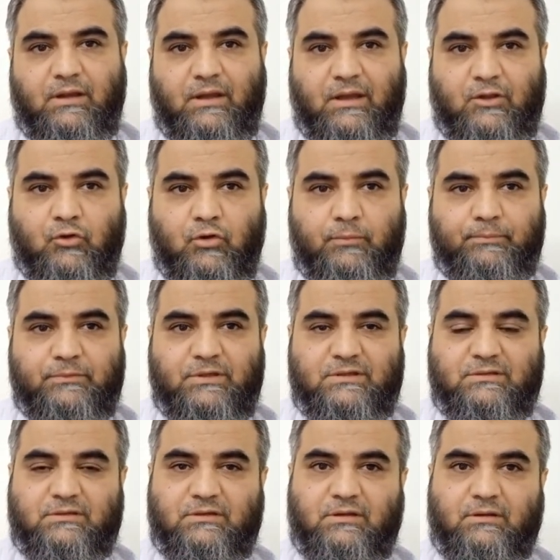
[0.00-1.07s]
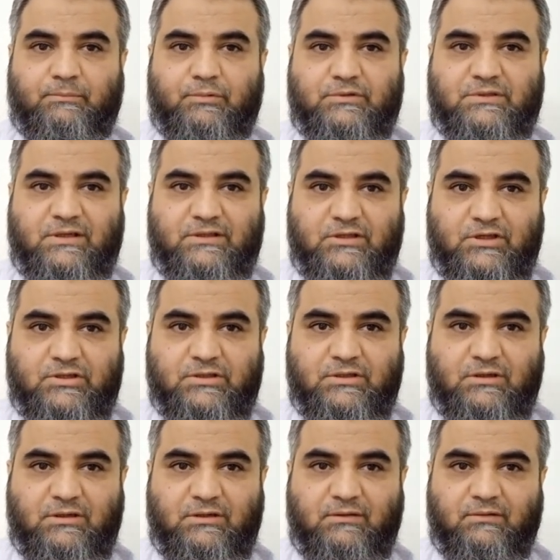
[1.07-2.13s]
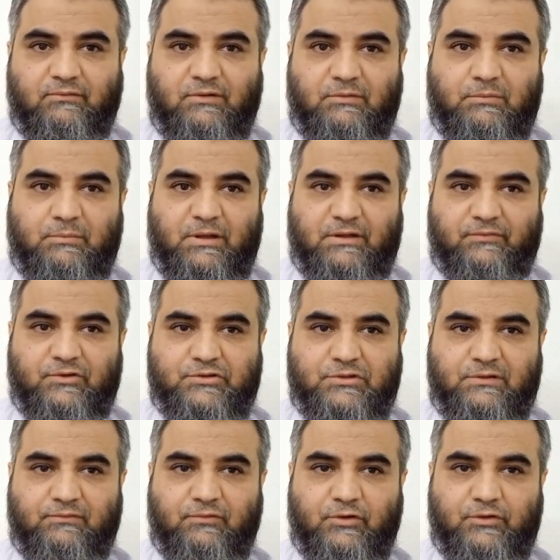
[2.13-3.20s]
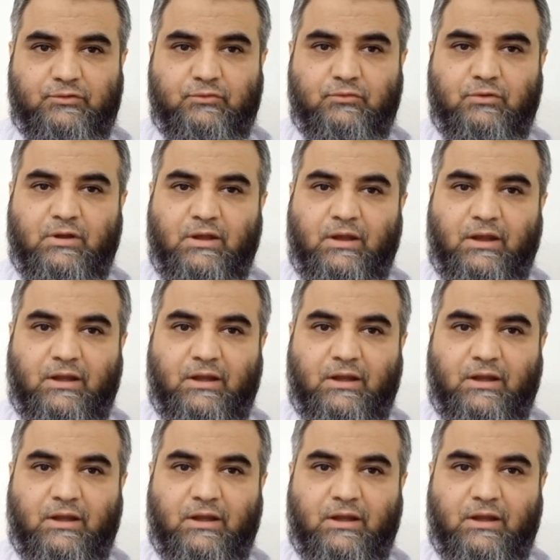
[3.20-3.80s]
I hope this presentation will be beneficial for you.